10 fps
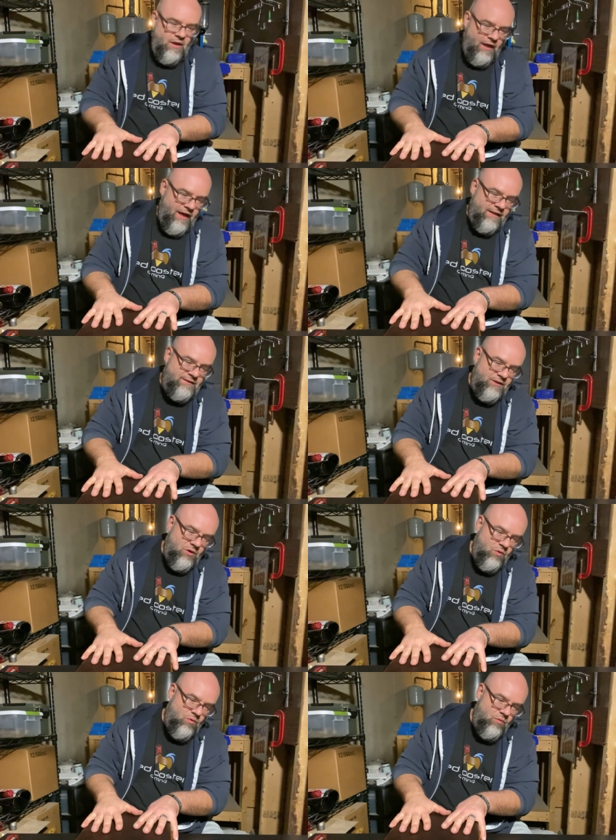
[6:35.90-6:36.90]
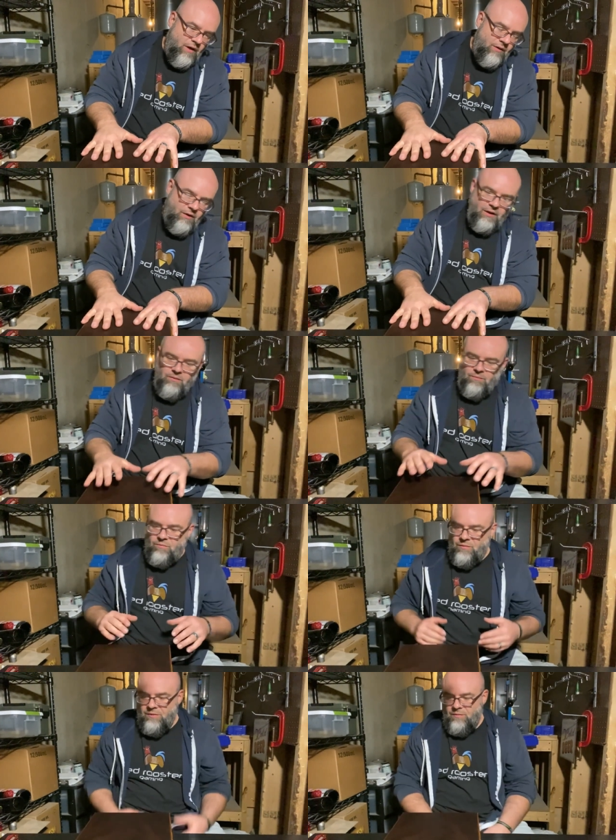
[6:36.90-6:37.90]
Yeah, so I really
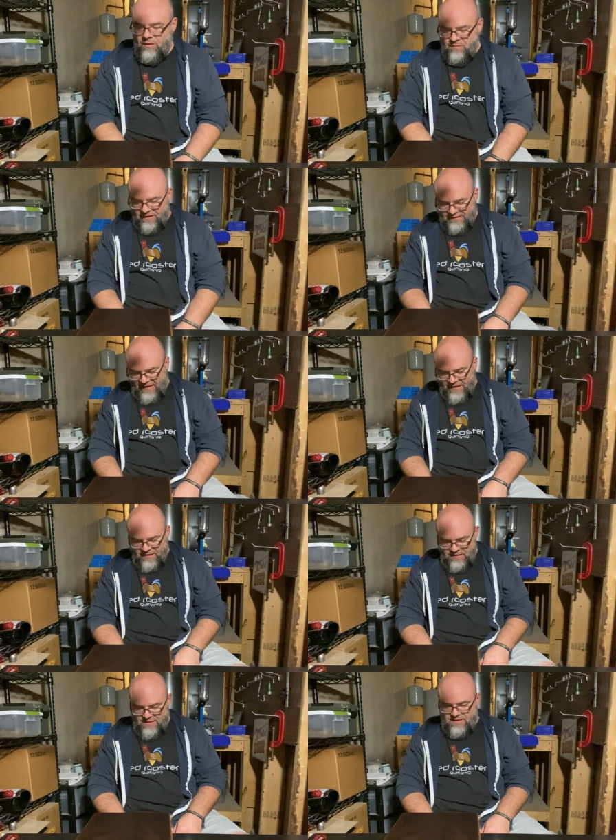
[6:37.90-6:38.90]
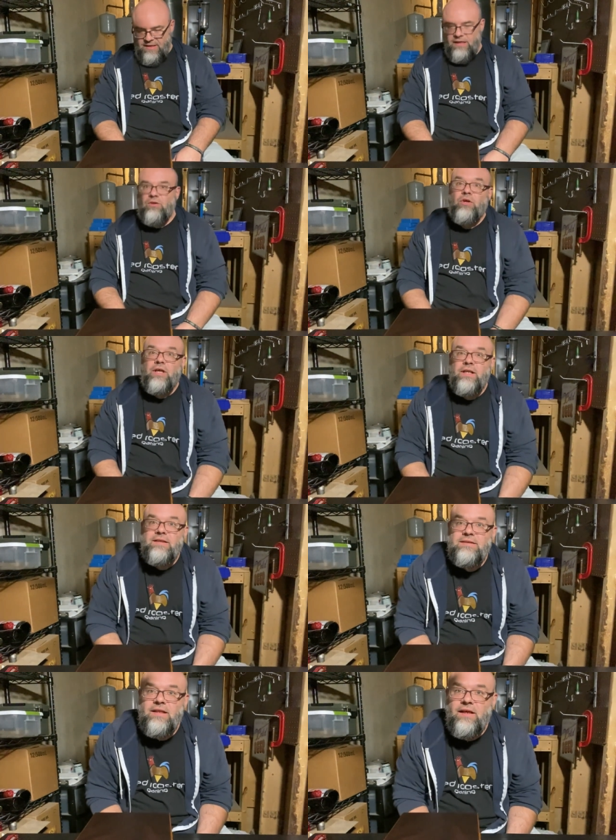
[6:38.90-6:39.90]
am, am excited to take a look at
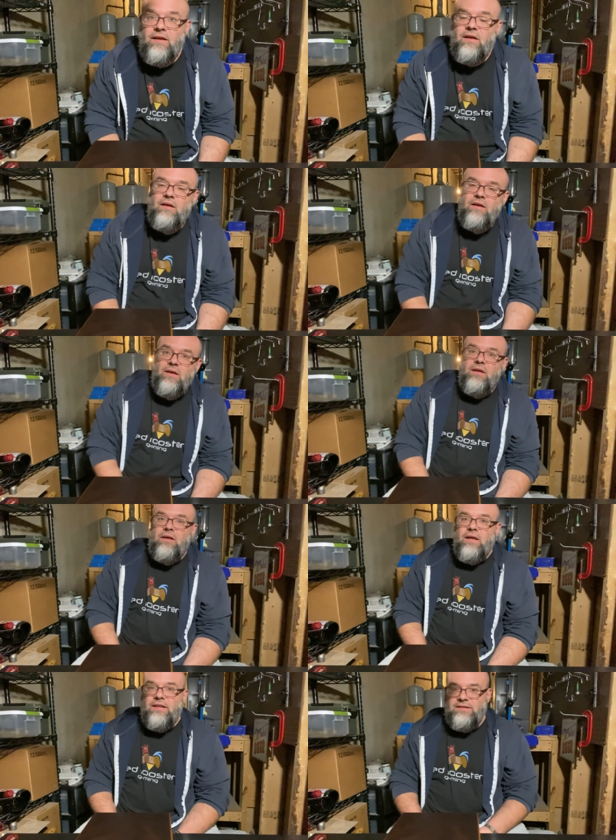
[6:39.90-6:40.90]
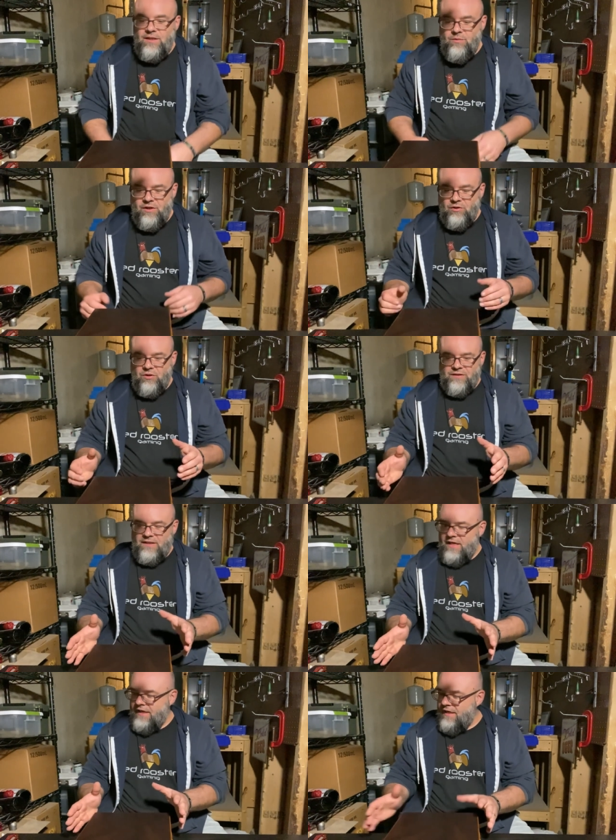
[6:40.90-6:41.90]
this thing and see what it looks
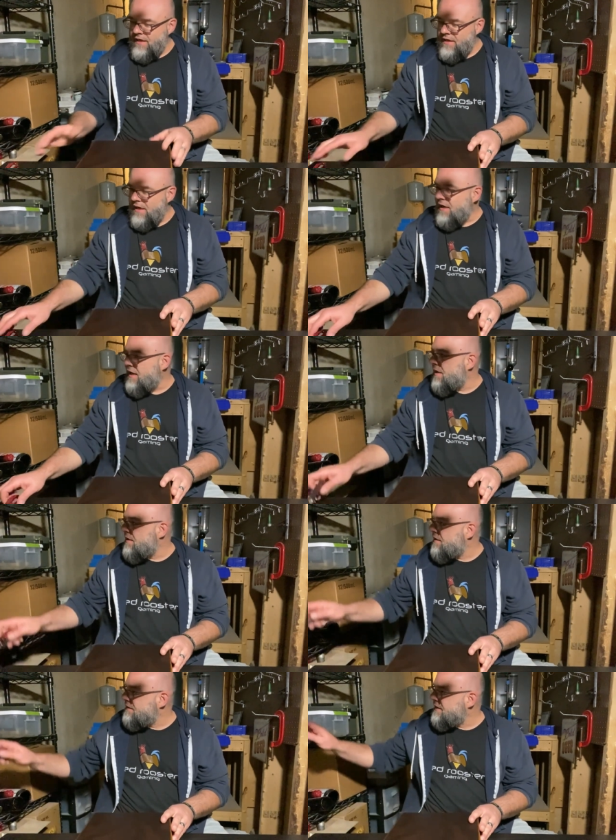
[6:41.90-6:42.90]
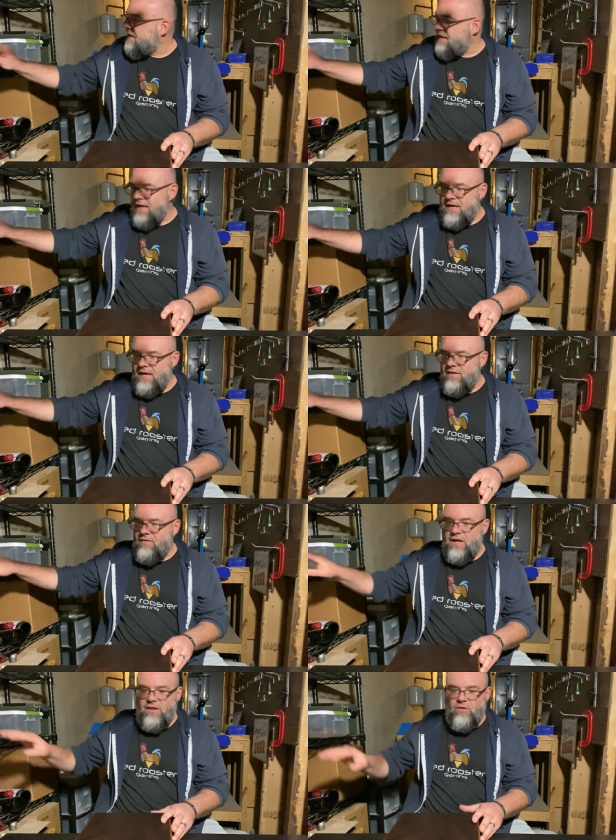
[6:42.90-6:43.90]
like. Uh, let's get that knife
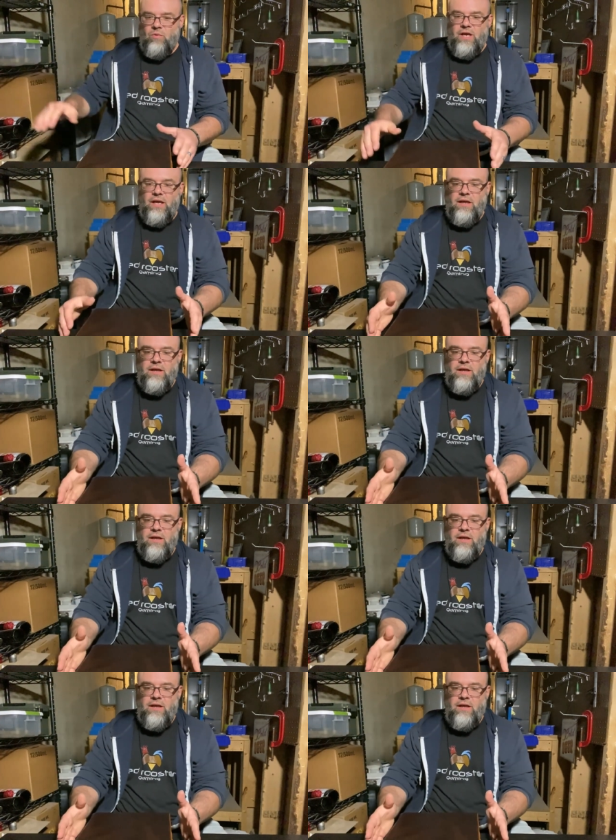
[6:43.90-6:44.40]
out of the way.